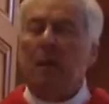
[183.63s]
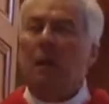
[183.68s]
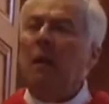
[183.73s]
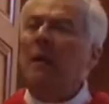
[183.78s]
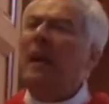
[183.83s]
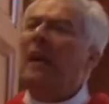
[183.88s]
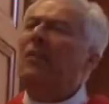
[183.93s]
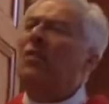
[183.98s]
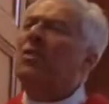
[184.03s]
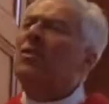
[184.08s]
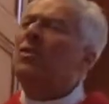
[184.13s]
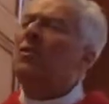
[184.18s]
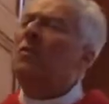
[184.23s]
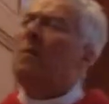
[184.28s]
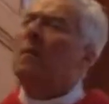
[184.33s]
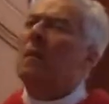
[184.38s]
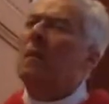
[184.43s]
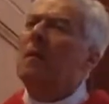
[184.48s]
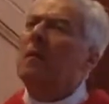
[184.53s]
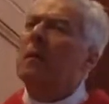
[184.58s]
And yet
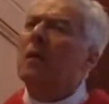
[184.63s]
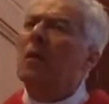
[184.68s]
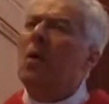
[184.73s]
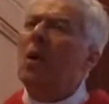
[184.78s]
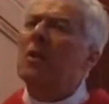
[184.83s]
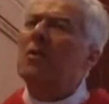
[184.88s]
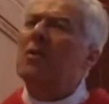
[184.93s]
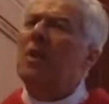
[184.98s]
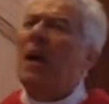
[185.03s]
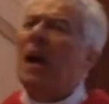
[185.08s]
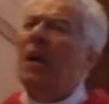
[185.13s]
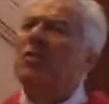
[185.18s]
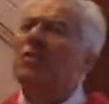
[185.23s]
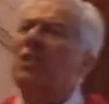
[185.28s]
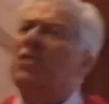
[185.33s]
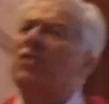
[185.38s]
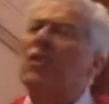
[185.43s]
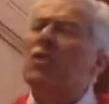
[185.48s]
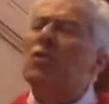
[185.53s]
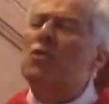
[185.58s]
the Lord tells
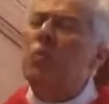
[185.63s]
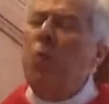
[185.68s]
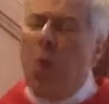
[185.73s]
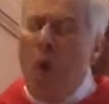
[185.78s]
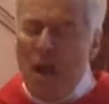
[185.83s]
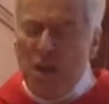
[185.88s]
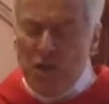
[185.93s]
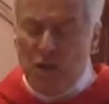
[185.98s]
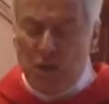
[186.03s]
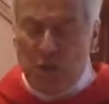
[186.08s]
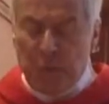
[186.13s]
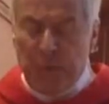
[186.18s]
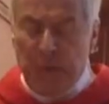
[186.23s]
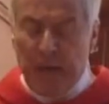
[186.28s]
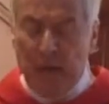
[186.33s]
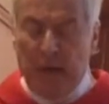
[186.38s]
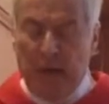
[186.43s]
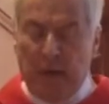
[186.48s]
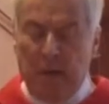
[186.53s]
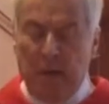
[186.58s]
us there's one
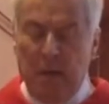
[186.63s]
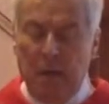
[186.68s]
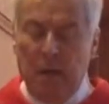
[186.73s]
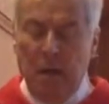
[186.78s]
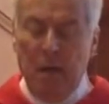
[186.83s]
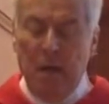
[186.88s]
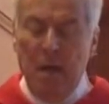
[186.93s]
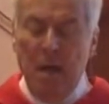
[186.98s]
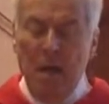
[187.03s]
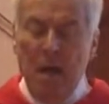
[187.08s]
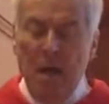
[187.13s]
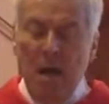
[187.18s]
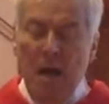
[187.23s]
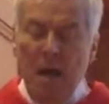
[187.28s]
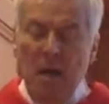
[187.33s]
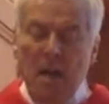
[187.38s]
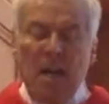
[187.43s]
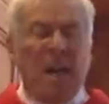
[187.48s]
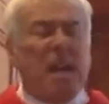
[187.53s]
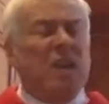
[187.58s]
Spirit,
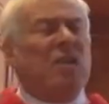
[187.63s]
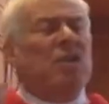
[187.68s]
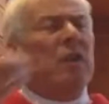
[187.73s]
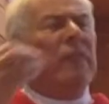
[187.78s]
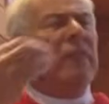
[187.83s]
and each